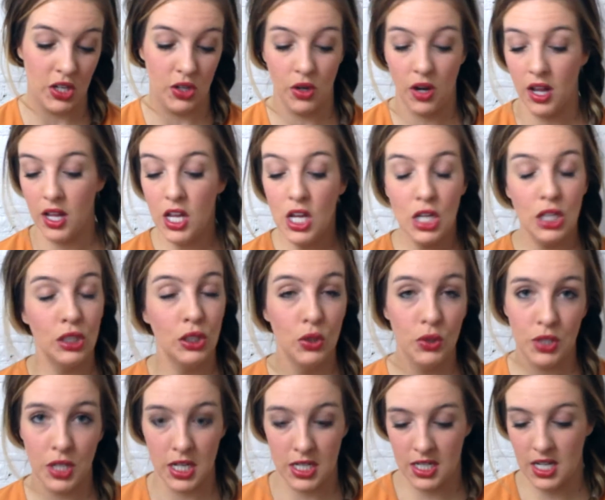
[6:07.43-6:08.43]
You're not
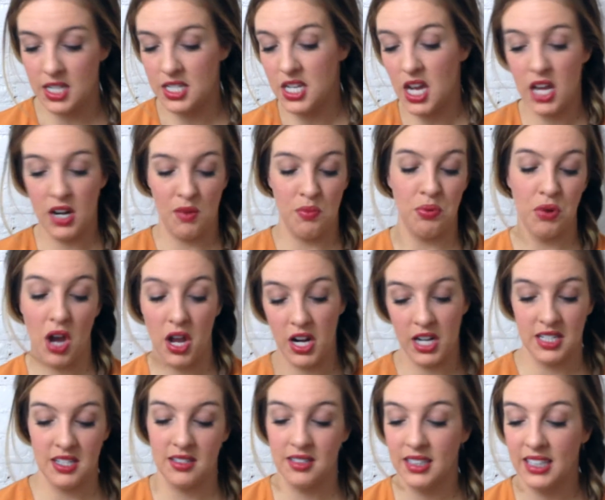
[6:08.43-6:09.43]
losing a ton of
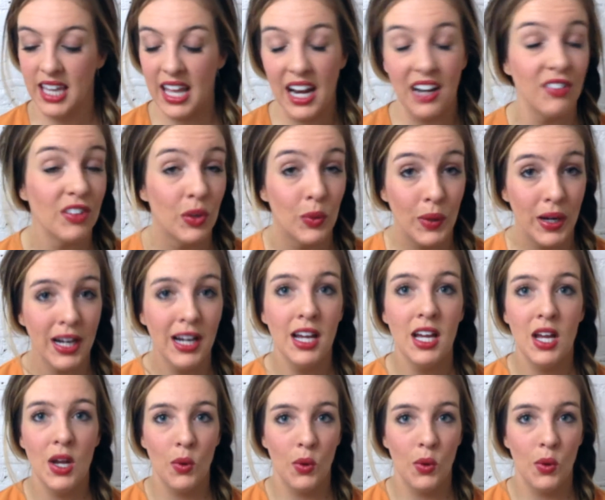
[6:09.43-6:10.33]
product, doesn't get everywhere,